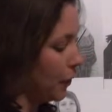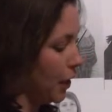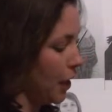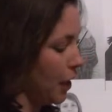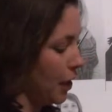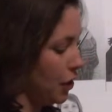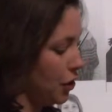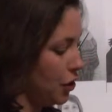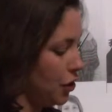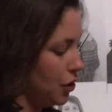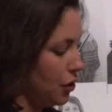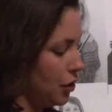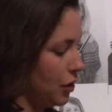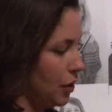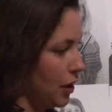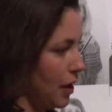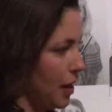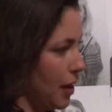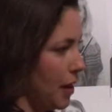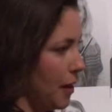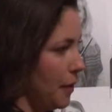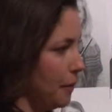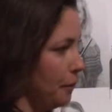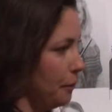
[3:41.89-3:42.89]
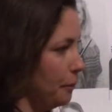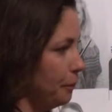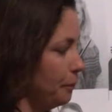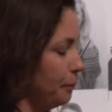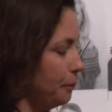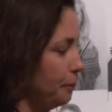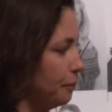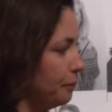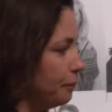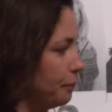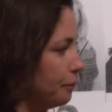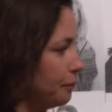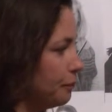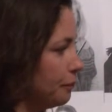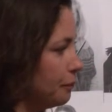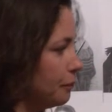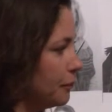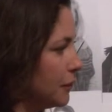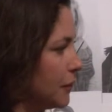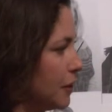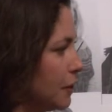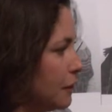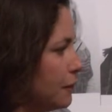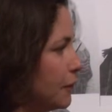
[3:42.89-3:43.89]
bridge,
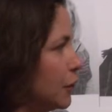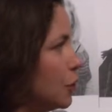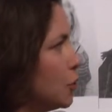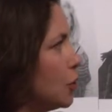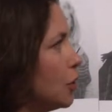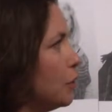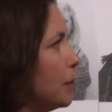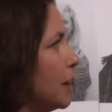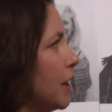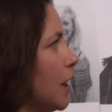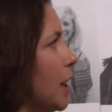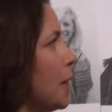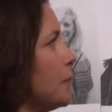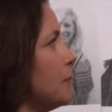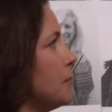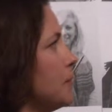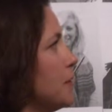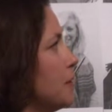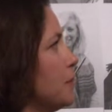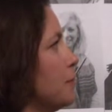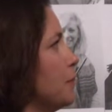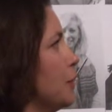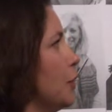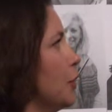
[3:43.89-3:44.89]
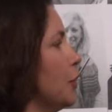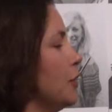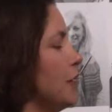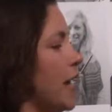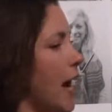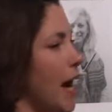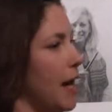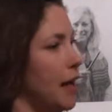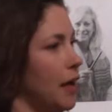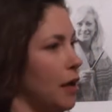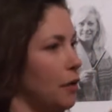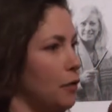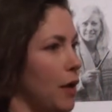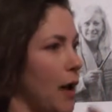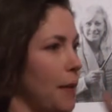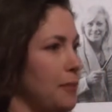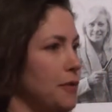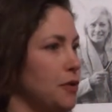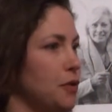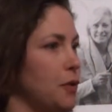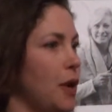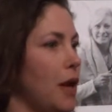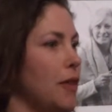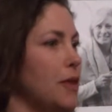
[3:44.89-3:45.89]
the future becomes pure data. It
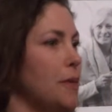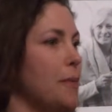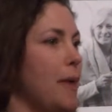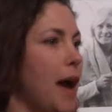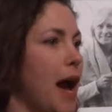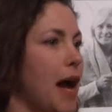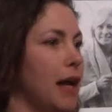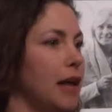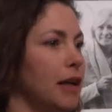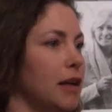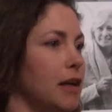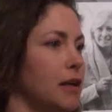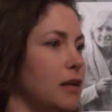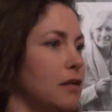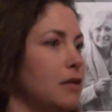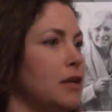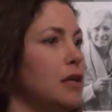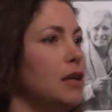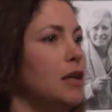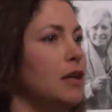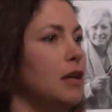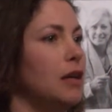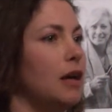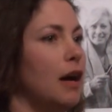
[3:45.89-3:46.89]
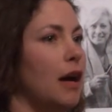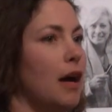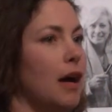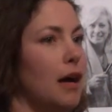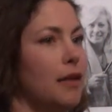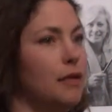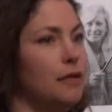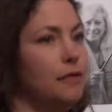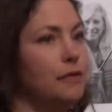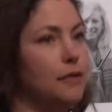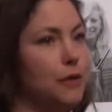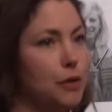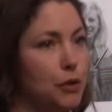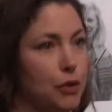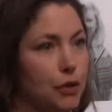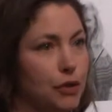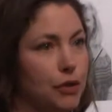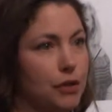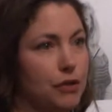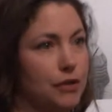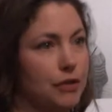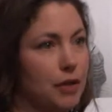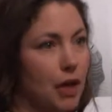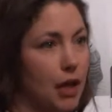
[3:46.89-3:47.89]
wraps around the back, and the future
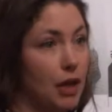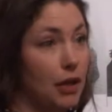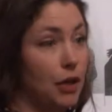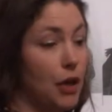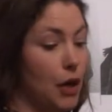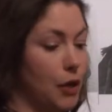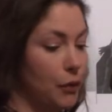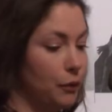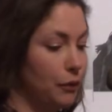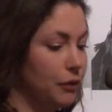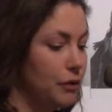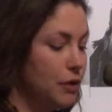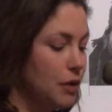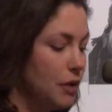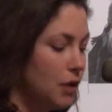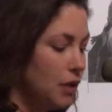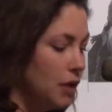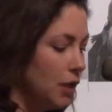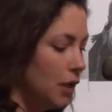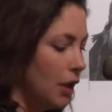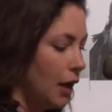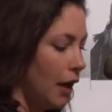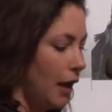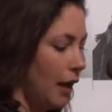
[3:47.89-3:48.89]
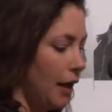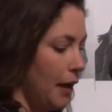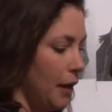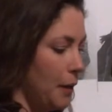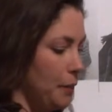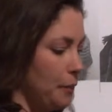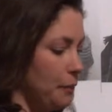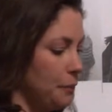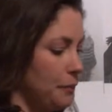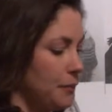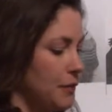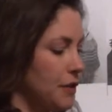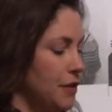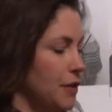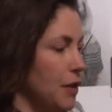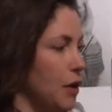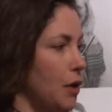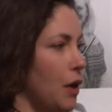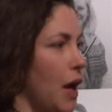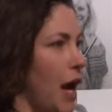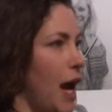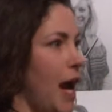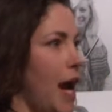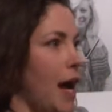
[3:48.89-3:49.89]
is unknown.
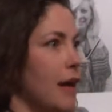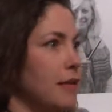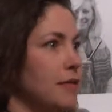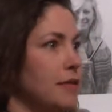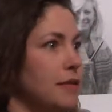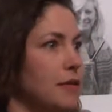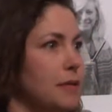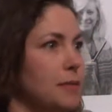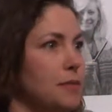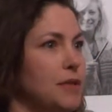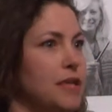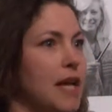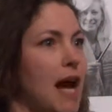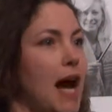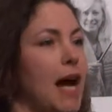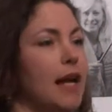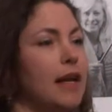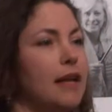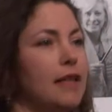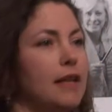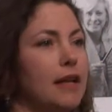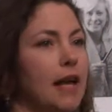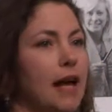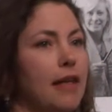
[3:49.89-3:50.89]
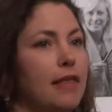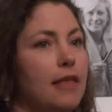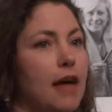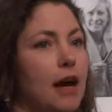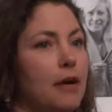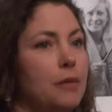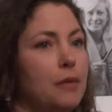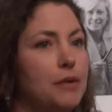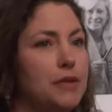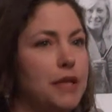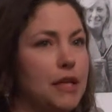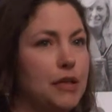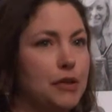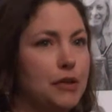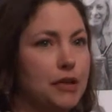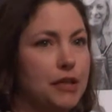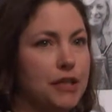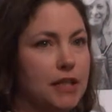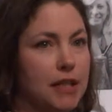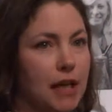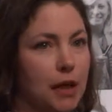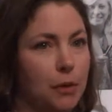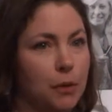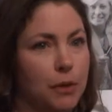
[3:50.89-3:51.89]
So I have some data that I thought was
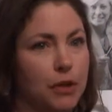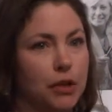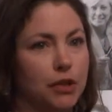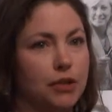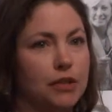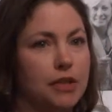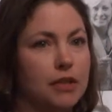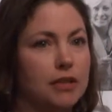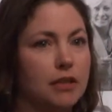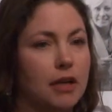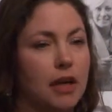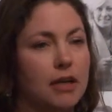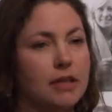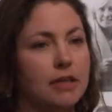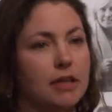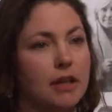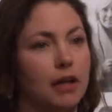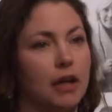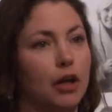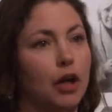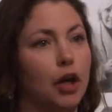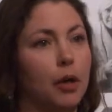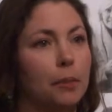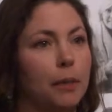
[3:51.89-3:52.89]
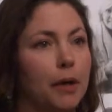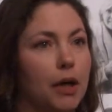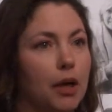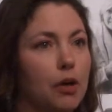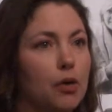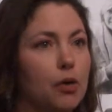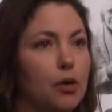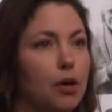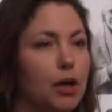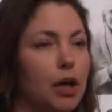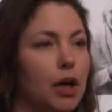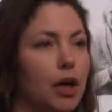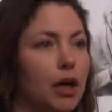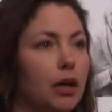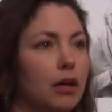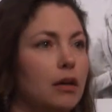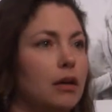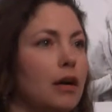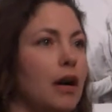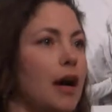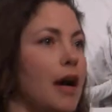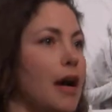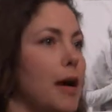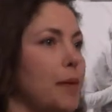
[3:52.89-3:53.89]
interesting when you're discussing an urban
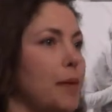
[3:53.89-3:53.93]
core.